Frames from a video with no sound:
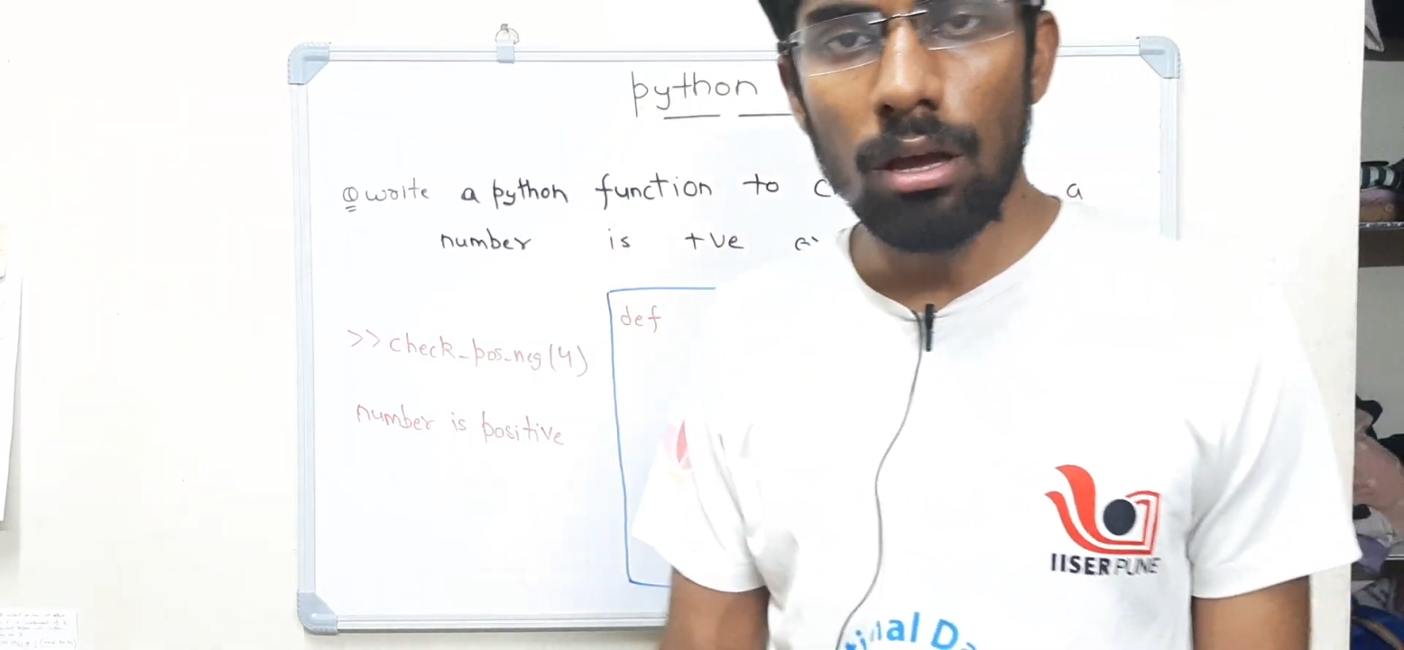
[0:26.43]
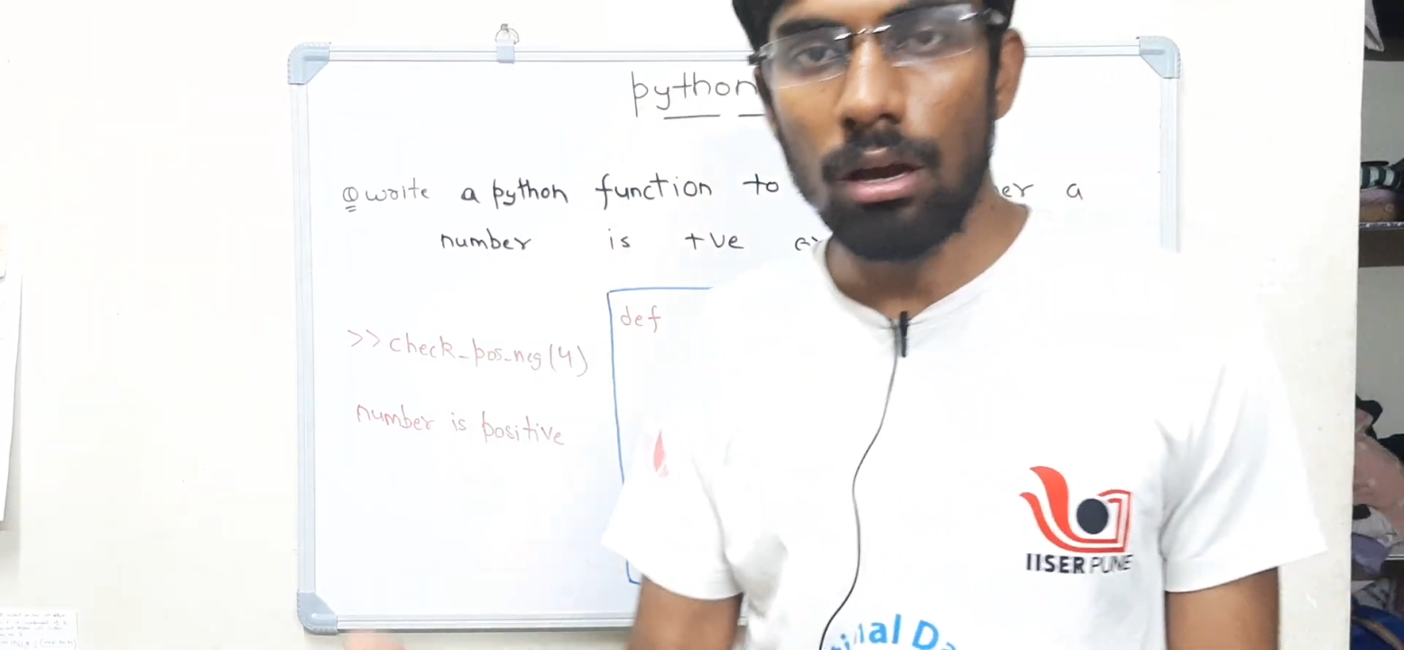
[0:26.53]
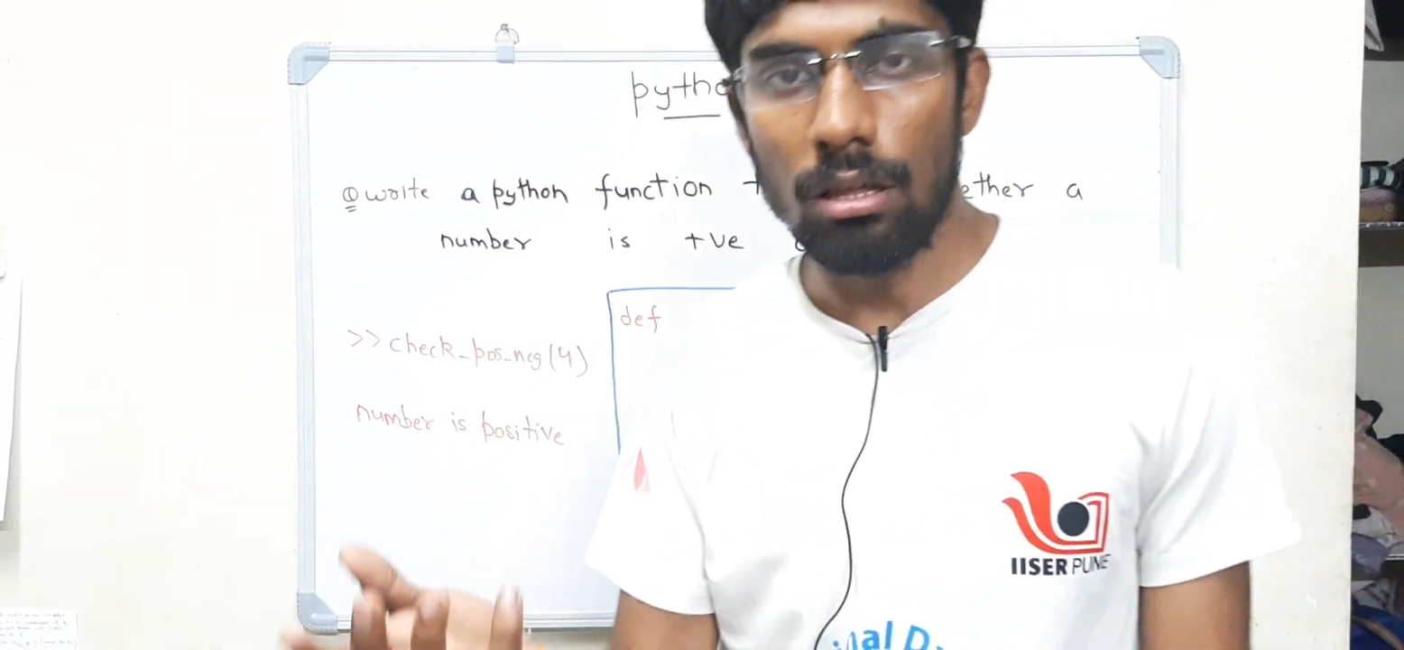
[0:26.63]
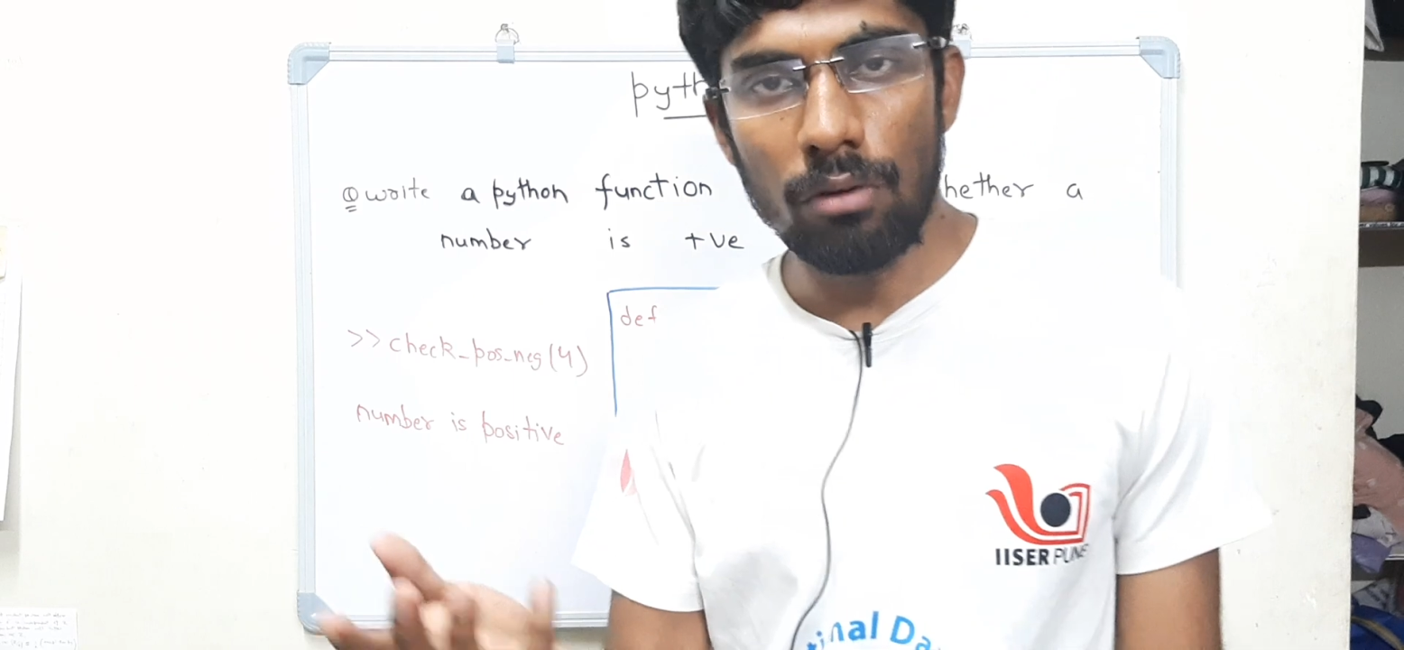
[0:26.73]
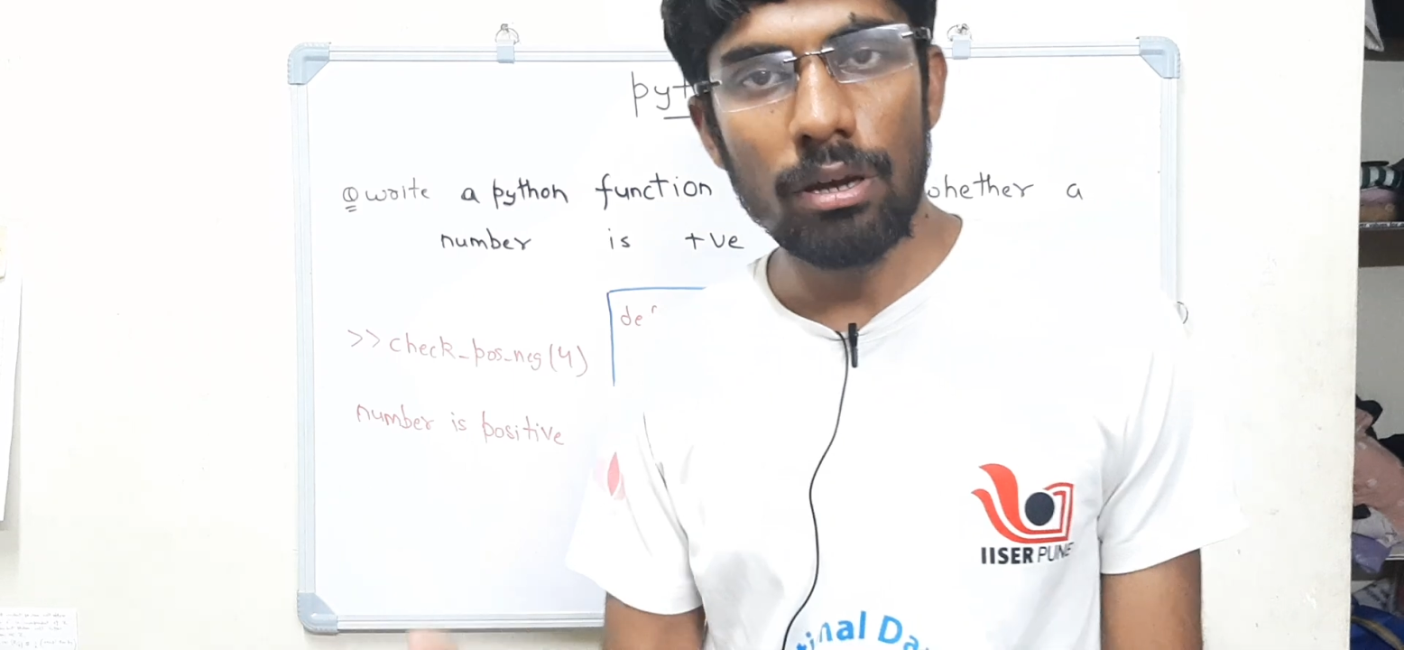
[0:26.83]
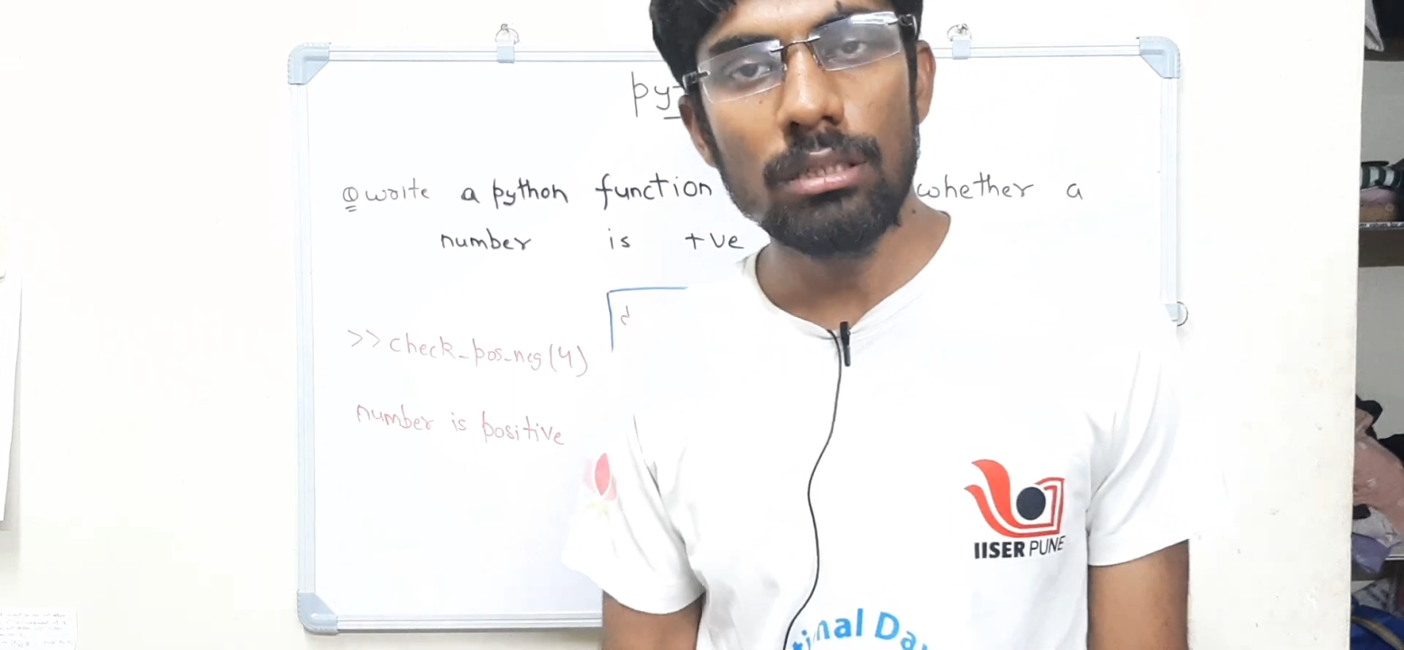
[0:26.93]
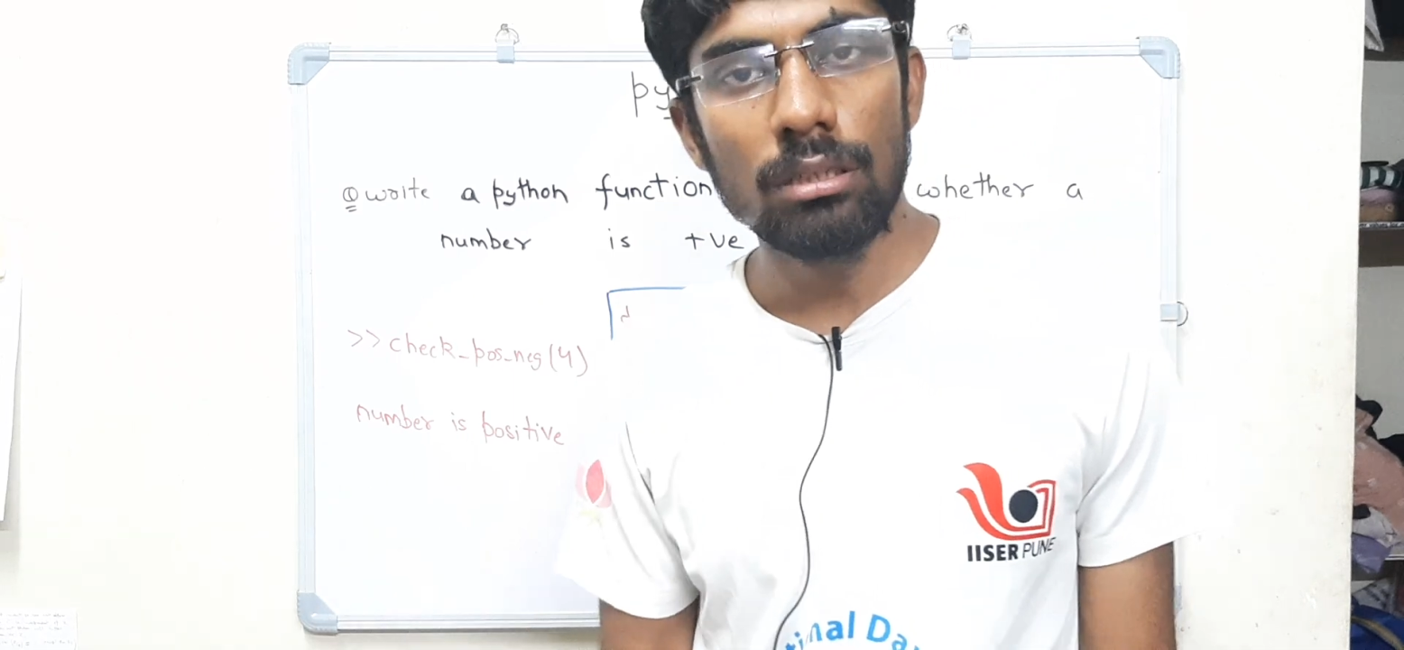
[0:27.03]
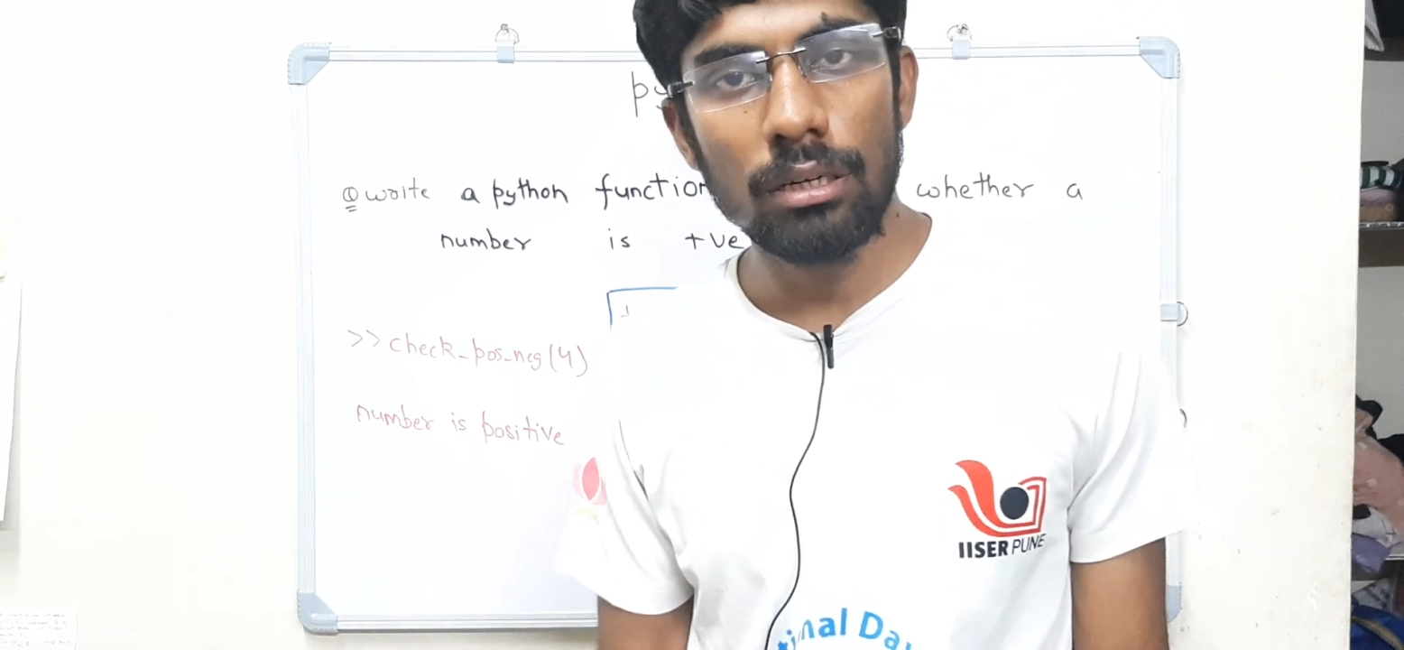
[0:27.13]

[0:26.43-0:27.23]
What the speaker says: Otherwise,